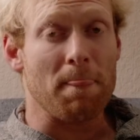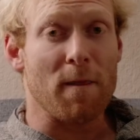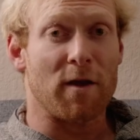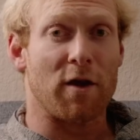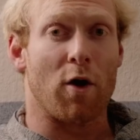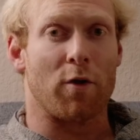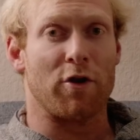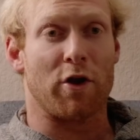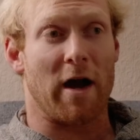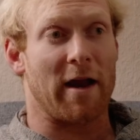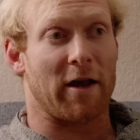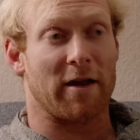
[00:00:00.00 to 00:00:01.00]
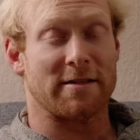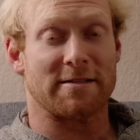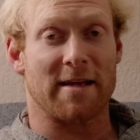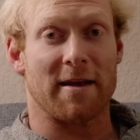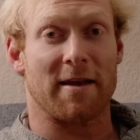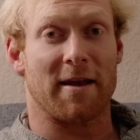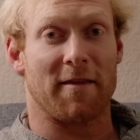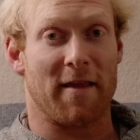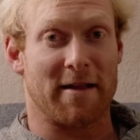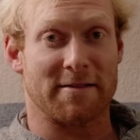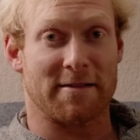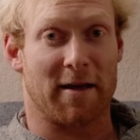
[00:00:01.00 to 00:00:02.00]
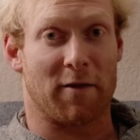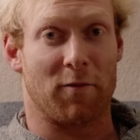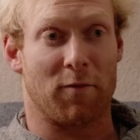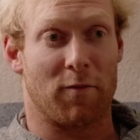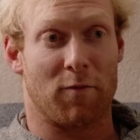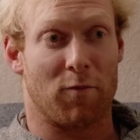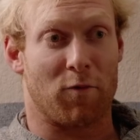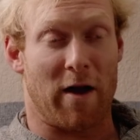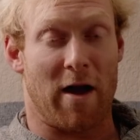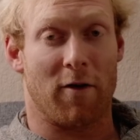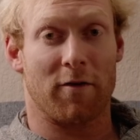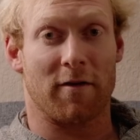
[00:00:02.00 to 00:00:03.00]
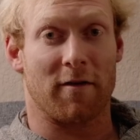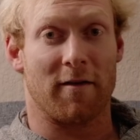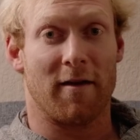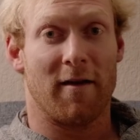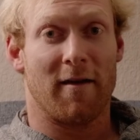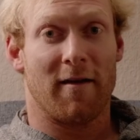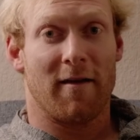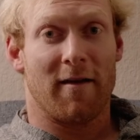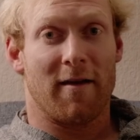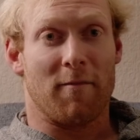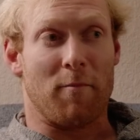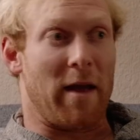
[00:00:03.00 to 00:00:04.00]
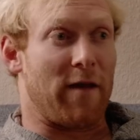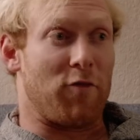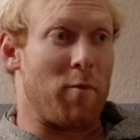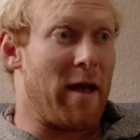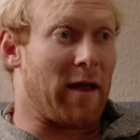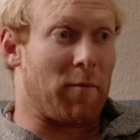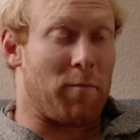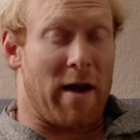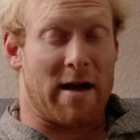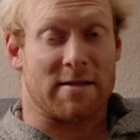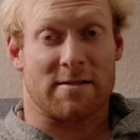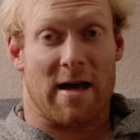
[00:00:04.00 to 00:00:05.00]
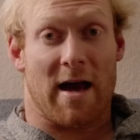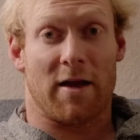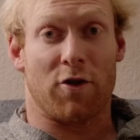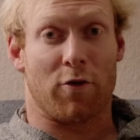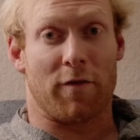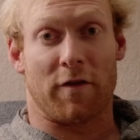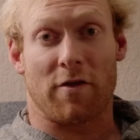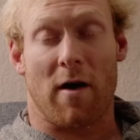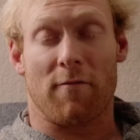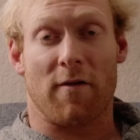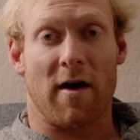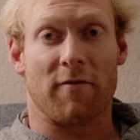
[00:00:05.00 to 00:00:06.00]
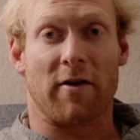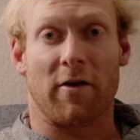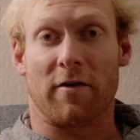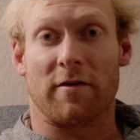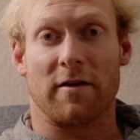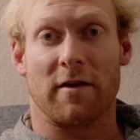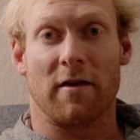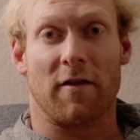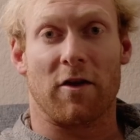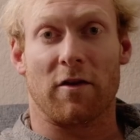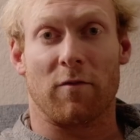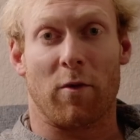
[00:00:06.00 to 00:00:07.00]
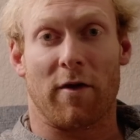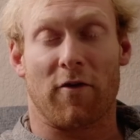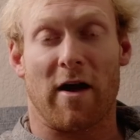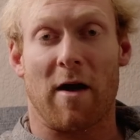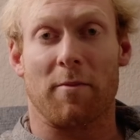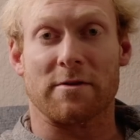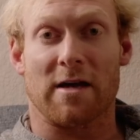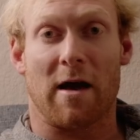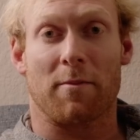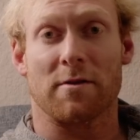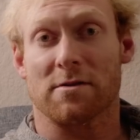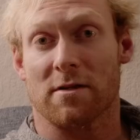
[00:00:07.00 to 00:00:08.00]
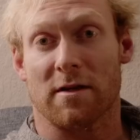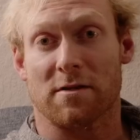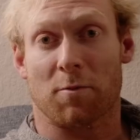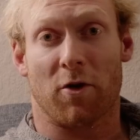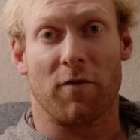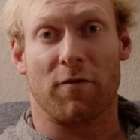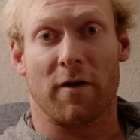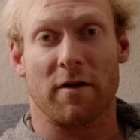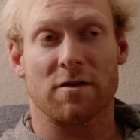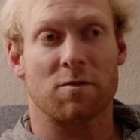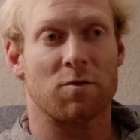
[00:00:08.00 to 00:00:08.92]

you kind of got to send it in that second round. And if you make it past that, you're in the top 5 guaranteed, and then whatever happens, happens, and it's a good finish.